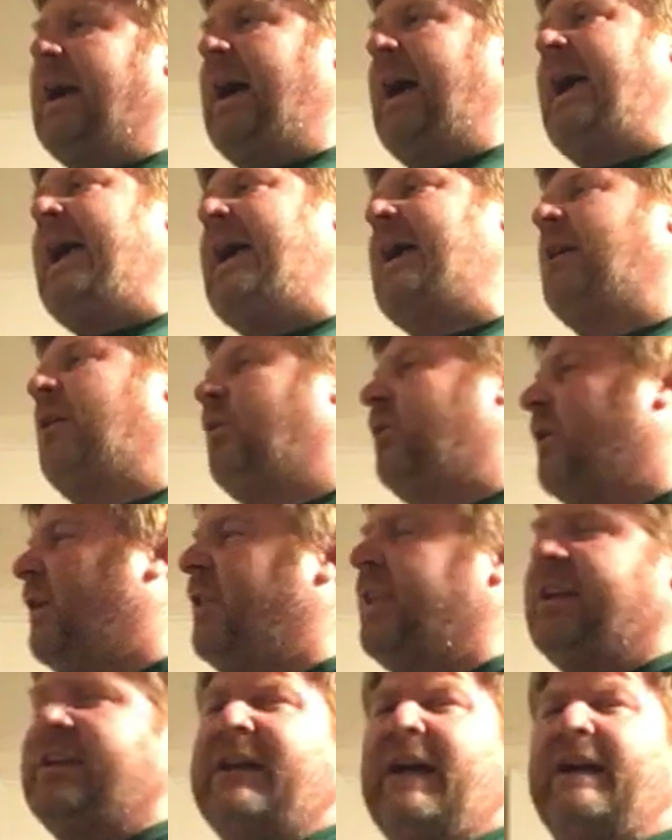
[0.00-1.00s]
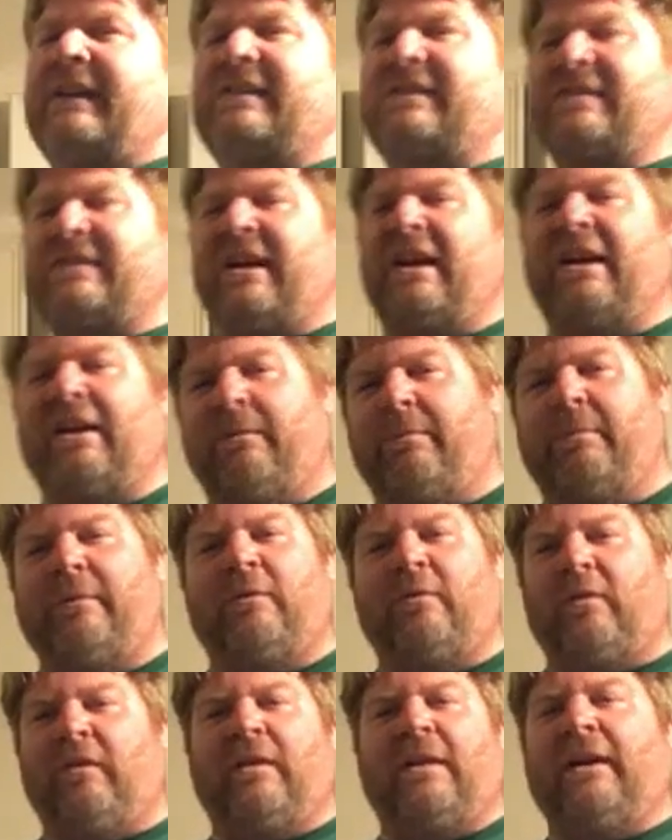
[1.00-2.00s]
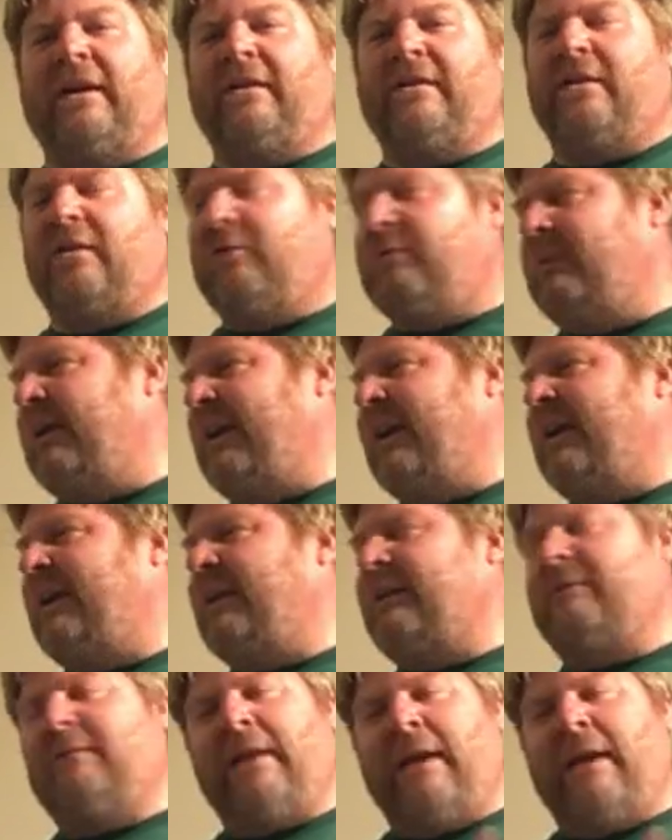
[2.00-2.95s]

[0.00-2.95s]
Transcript: I had a really nice setup in Orlando, man.